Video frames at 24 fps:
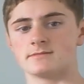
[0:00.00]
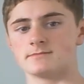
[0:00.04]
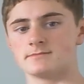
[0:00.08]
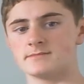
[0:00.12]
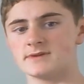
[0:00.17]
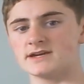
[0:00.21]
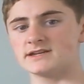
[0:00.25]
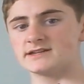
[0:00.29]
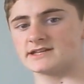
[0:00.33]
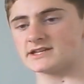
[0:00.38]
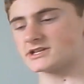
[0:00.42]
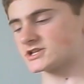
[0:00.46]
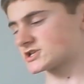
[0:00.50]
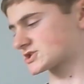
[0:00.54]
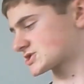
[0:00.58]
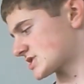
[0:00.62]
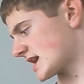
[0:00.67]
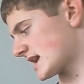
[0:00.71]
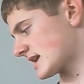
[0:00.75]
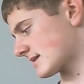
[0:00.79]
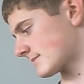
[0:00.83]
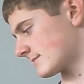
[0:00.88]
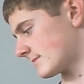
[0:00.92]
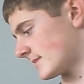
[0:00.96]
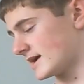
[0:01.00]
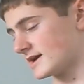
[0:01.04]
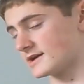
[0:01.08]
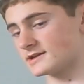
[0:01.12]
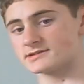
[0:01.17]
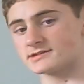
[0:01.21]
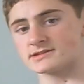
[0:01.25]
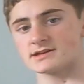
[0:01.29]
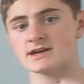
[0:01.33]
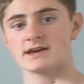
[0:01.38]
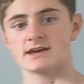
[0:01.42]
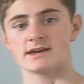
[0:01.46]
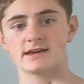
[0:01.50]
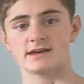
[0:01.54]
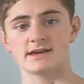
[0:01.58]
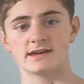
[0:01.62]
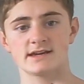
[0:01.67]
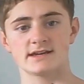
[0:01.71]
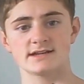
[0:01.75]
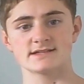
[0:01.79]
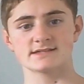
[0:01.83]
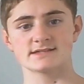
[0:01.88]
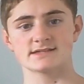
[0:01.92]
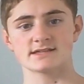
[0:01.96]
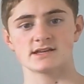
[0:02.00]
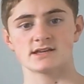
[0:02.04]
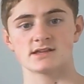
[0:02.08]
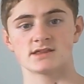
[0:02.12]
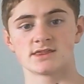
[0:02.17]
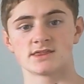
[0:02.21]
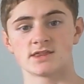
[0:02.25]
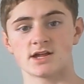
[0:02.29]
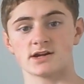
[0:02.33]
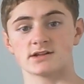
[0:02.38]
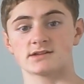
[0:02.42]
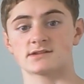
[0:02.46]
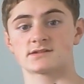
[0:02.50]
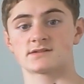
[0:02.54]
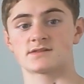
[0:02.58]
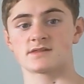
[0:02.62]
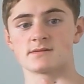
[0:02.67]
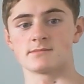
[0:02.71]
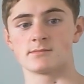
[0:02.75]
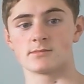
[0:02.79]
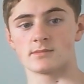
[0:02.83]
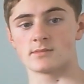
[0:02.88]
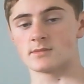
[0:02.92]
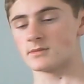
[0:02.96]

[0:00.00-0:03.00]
immediate checkmate is not the